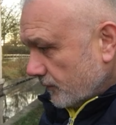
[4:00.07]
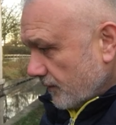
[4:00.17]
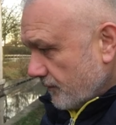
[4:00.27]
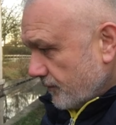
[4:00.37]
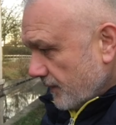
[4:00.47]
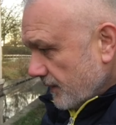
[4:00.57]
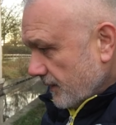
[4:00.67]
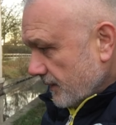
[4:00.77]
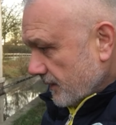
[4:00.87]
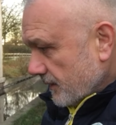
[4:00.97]
of
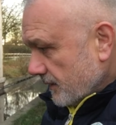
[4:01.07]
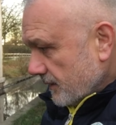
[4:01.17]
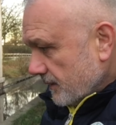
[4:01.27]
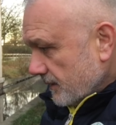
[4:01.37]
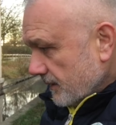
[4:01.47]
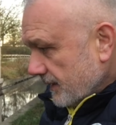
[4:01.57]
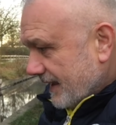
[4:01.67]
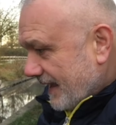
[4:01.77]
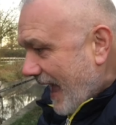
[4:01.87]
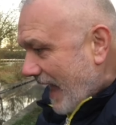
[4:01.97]

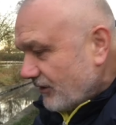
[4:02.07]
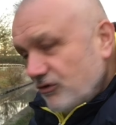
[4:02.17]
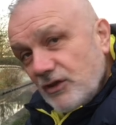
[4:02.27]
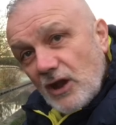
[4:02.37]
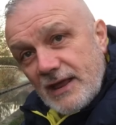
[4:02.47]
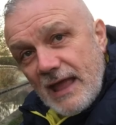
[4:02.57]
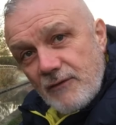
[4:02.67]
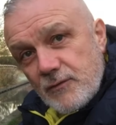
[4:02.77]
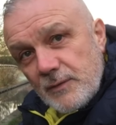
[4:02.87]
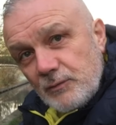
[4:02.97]
catch that I get
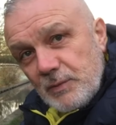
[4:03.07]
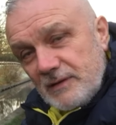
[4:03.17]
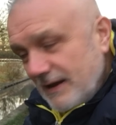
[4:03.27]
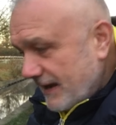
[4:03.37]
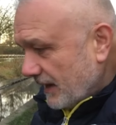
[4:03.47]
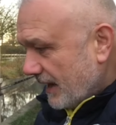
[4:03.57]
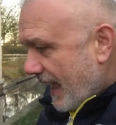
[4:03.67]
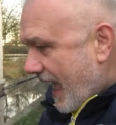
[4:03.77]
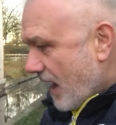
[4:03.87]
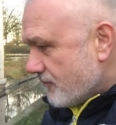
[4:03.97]
from this particular
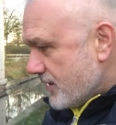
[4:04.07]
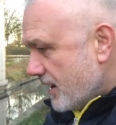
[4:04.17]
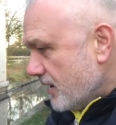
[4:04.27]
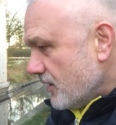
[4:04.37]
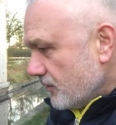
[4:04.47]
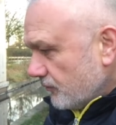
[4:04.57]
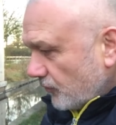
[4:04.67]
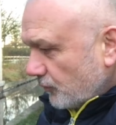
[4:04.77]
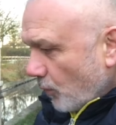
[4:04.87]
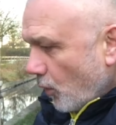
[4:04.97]
area
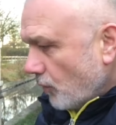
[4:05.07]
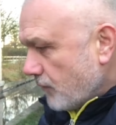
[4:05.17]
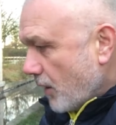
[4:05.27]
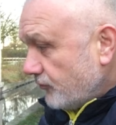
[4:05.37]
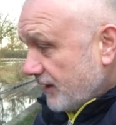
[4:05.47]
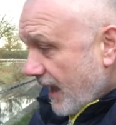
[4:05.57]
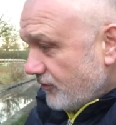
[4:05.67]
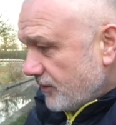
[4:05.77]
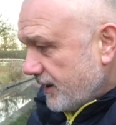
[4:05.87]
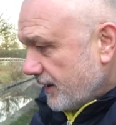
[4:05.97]
small roach
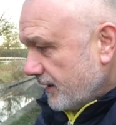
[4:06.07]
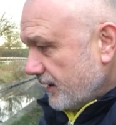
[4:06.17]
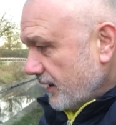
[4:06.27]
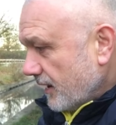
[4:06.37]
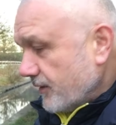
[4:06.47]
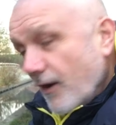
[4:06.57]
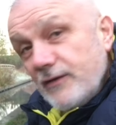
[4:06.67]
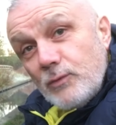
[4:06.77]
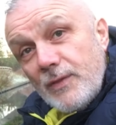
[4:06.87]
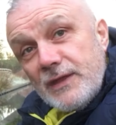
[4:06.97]
occasionally a, a
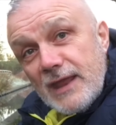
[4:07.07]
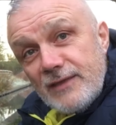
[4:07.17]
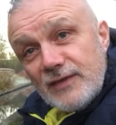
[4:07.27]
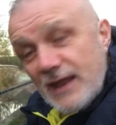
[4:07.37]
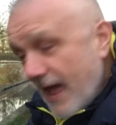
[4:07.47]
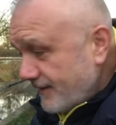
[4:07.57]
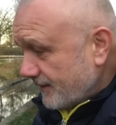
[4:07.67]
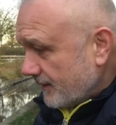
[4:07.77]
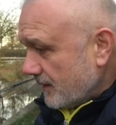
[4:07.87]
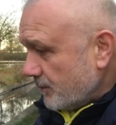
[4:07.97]
nice one that needs the net
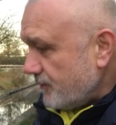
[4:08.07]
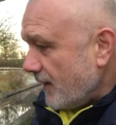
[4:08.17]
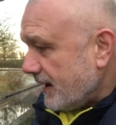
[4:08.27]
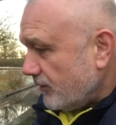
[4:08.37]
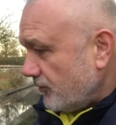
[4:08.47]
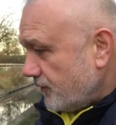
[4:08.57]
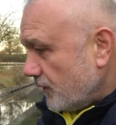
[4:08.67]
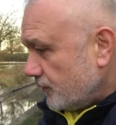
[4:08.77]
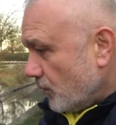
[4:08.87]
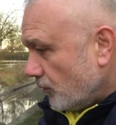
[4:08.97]
but if I can catch a few
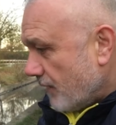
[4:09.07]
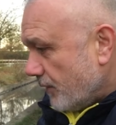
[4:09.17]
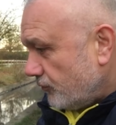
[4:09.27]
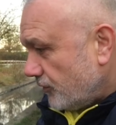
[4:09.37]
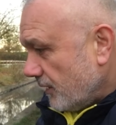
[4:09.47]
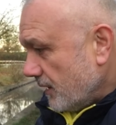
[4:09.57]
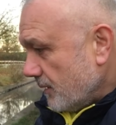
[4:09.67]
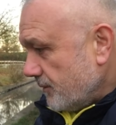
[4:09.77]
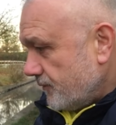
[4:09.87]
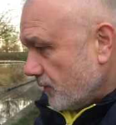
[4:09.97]
small roach
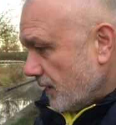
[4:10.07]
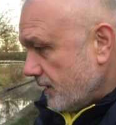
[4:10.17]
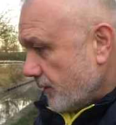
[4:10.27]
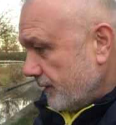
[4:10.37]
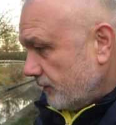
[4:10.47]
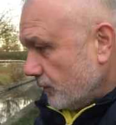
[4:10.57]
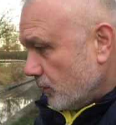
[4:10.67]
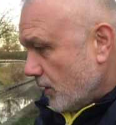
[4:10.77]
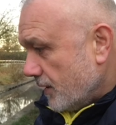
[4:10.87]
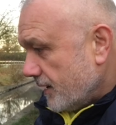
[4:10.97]
before I go into
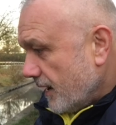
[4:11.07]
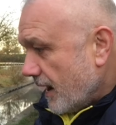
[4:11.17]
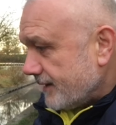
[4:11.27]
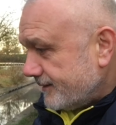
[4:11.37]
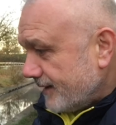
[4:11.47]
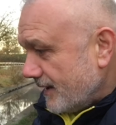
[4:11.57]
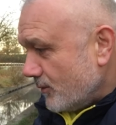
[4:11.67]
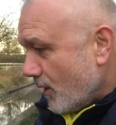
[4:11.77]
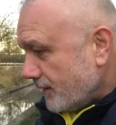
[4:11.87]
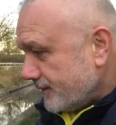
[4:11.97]
work I tell you
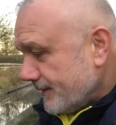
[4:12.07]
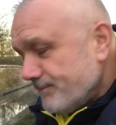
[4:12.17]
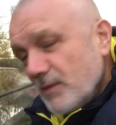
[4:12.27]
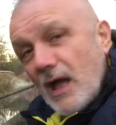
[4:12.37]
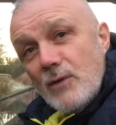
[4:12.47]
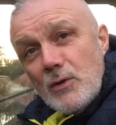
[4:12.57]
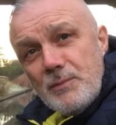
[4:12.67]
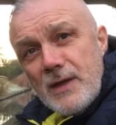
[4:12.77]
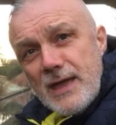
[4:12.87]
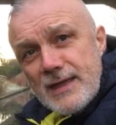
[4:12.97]
what I will
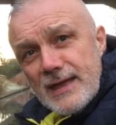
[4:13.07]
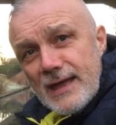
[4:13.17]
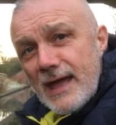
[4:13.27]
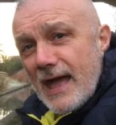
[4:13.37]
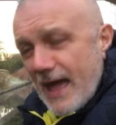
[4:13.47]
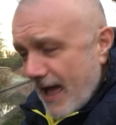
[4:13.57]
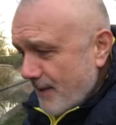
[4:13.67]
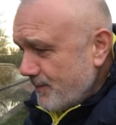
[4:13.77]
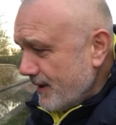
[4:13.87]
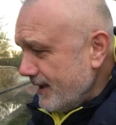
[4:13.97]
be a
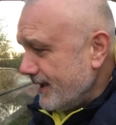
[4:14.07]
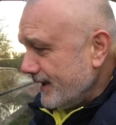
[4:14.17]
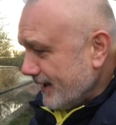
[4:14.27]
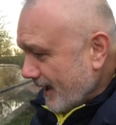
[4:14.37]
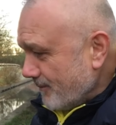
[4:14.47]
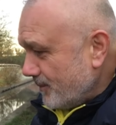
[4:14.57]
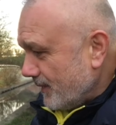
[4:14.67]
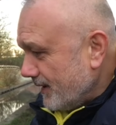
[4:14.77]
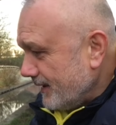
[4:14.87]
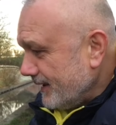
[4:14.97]
happy
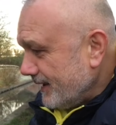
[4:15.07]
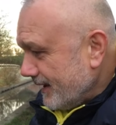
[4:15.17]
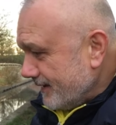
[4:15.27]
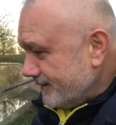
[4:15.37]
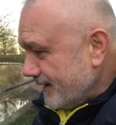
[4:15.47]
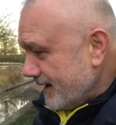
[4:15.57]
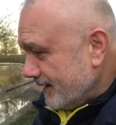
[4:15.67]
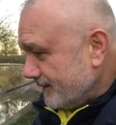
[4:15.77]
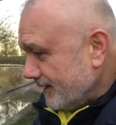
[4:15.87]
camper indeed